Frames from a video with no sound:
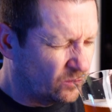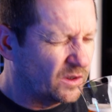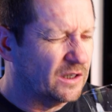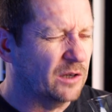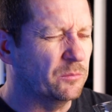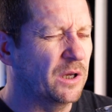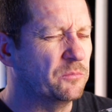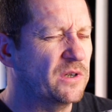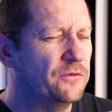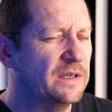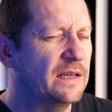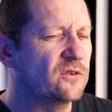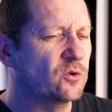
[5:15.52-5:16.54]
I'm
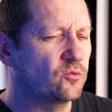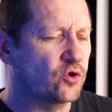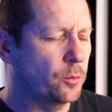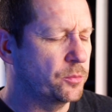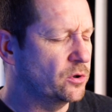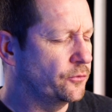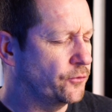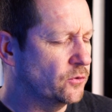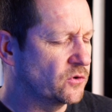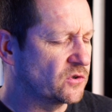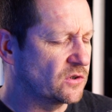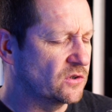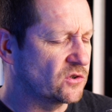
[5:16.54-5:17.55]
definitely getting some tropical
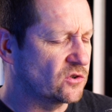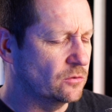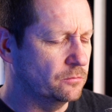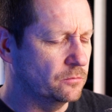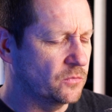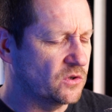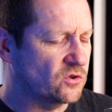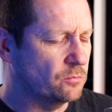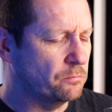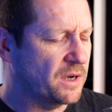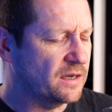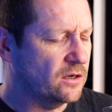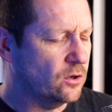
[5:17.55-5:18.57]
fruits. There's some
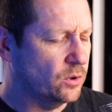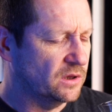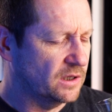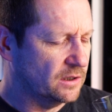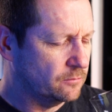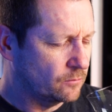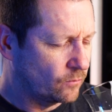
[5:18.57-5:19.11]
mango in there.